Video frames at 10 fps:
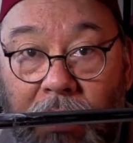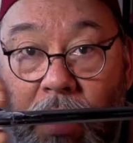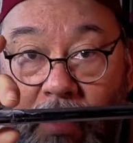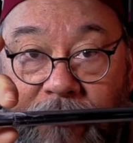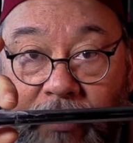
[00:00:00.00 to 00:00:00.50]

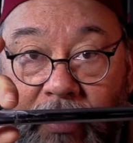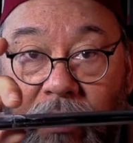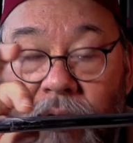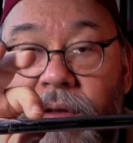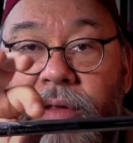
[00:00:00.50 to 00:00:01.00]
over
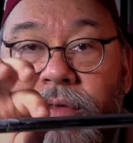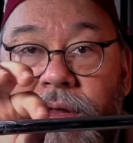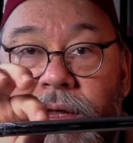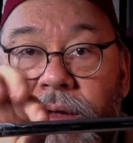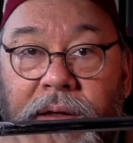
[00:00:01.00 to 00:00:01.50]

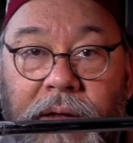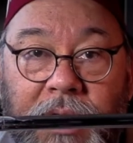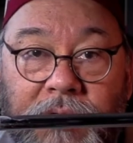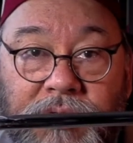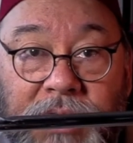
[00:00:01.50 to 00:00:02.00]
the
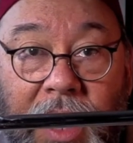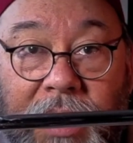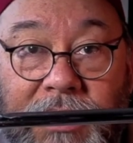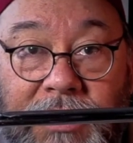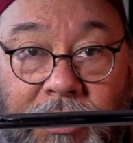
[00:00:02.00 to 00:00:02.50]
inner
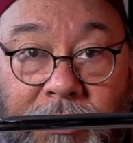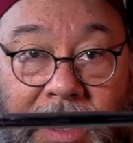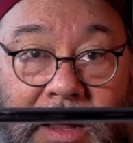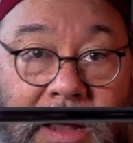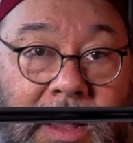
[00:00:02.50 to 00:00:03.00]
slide tube.
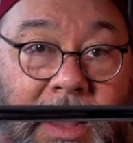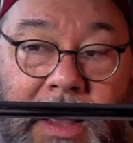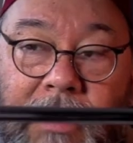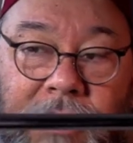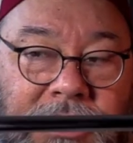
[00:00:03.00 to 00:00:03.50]

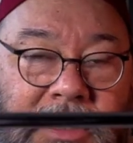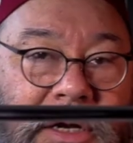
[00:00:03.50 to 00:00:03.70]
And that's an